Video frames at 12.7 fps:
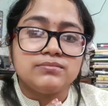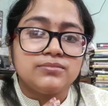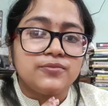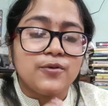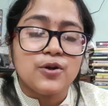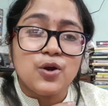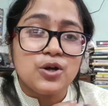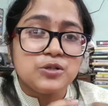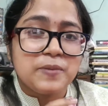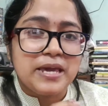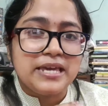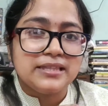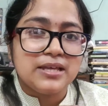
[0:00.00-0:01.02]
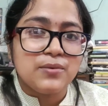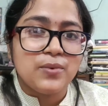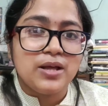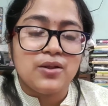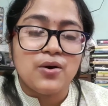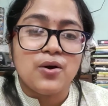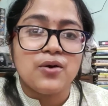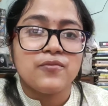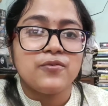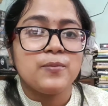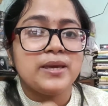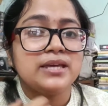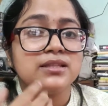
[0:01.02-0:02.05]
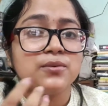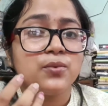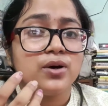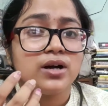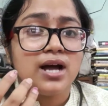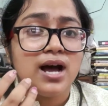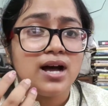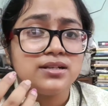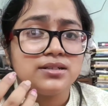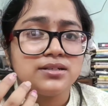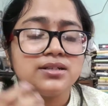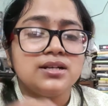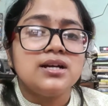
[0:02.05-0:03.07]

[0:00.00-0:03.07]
for not paying them well or for making them work harder.